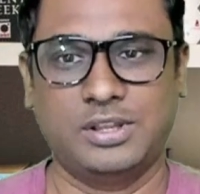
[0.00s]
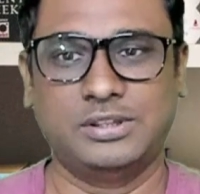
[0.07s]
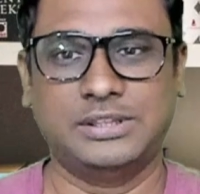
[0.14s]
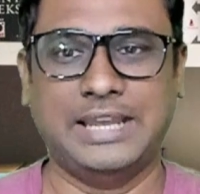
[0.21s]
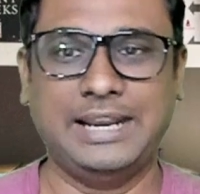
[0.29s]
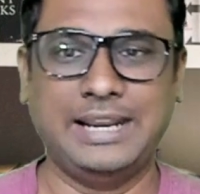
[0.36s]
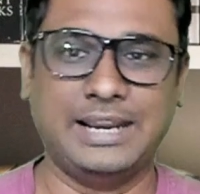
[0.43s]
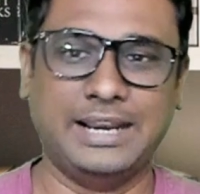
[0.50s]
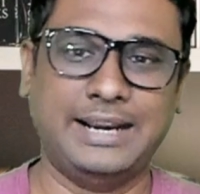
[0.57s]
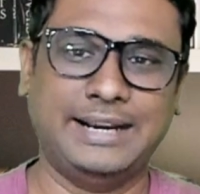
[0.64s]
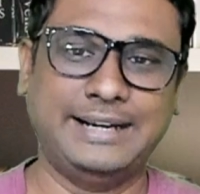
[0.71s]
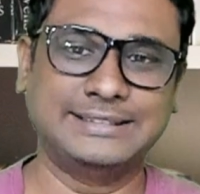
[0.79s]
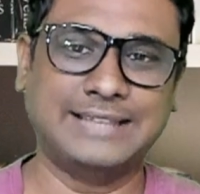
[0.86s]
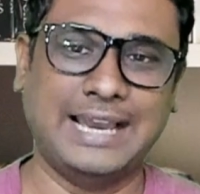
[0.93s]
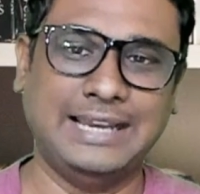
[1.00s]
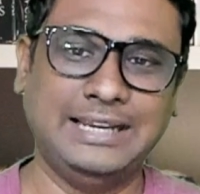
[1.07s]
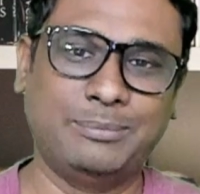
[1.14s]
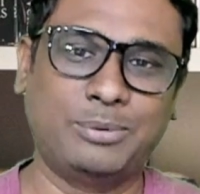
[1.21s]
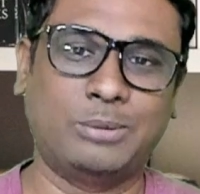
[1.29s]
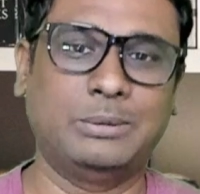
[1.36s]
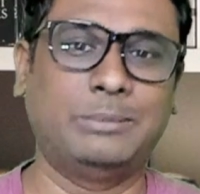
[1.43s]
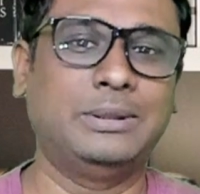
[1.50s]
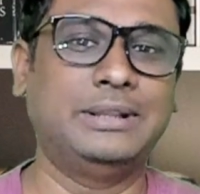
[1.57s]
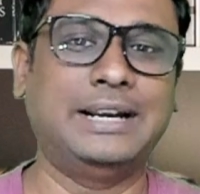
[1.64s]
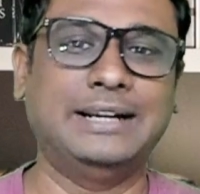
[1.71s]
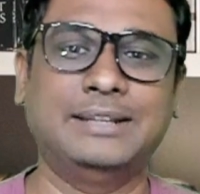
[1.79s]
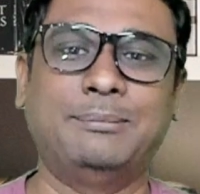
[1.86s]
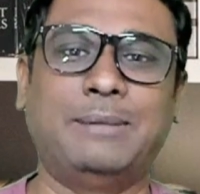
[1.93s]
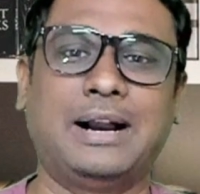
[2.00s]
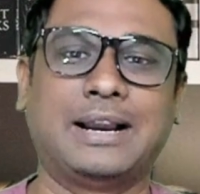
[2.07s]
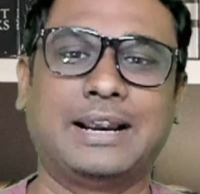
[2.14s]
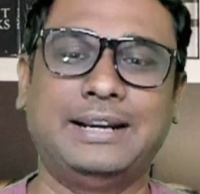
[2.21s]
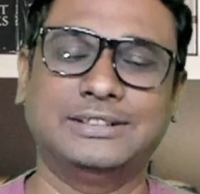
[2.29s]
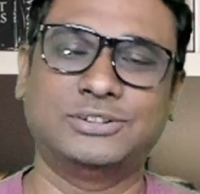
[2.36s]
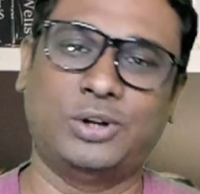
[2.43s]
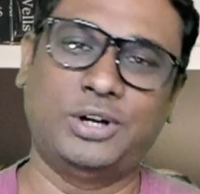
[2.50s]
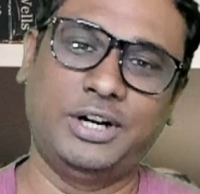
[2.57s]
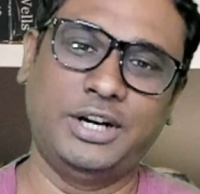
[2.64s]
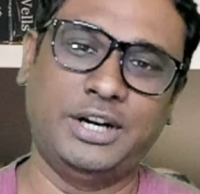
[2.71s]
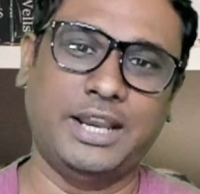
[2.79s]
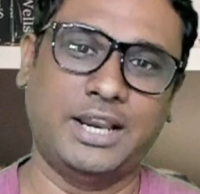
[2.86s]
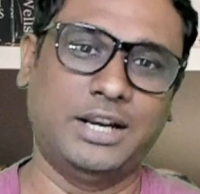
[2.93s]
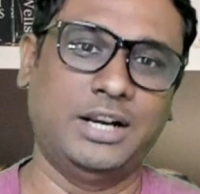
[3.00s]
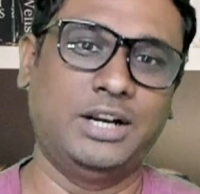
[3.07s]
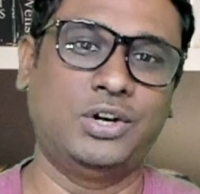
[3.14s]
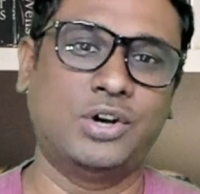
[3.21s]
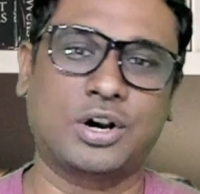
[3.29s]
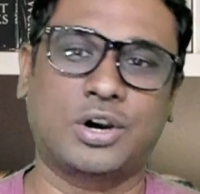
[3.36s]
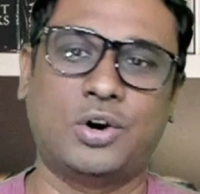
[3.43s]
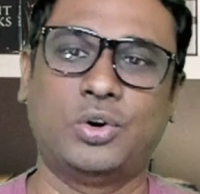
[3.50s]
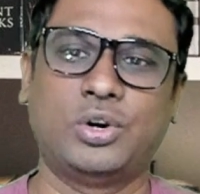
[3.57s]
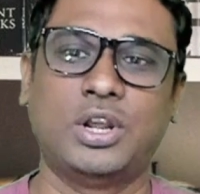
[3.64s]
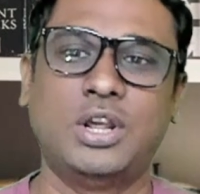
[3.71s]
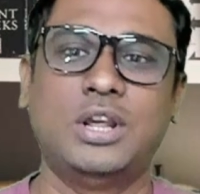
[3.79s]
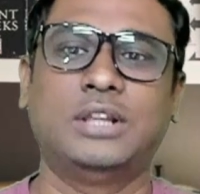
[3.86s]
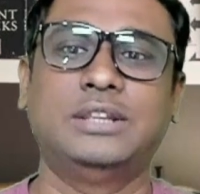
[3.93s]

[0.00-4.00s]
then it is highly probable that the market has already taken into account